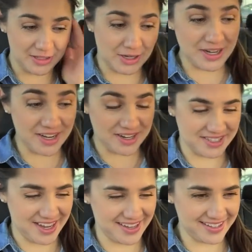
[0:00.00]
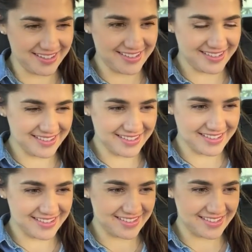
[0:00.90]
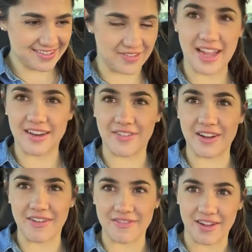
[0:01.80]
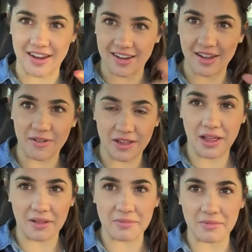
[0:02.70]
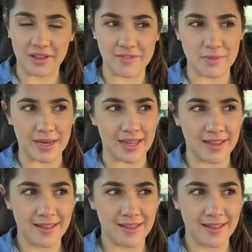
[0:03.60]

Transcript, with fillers: you turn on our song? Fine, fine, fine, fine. I'll, we'll give it a minute.